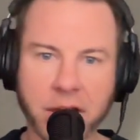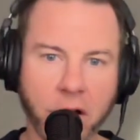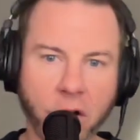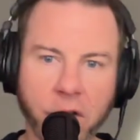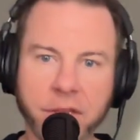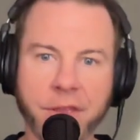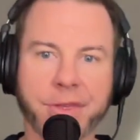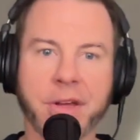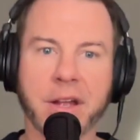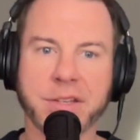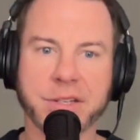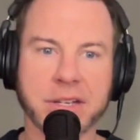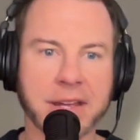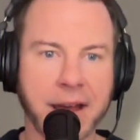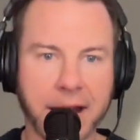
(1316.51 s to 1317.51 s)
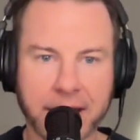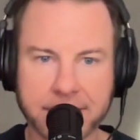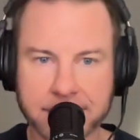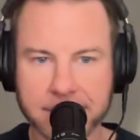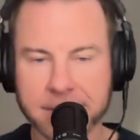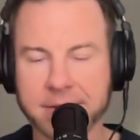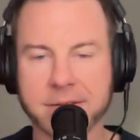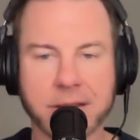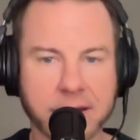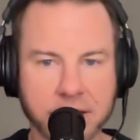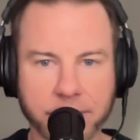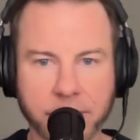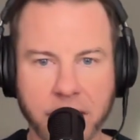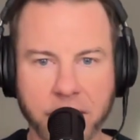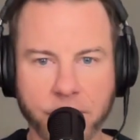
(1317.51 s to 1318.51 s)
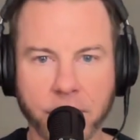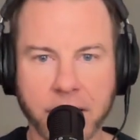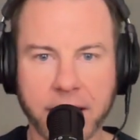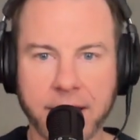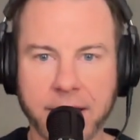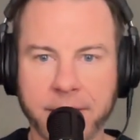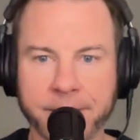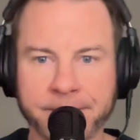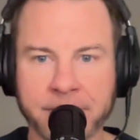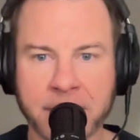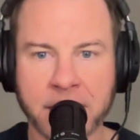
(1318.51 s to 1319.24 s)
All the thoughts you got, send them my way.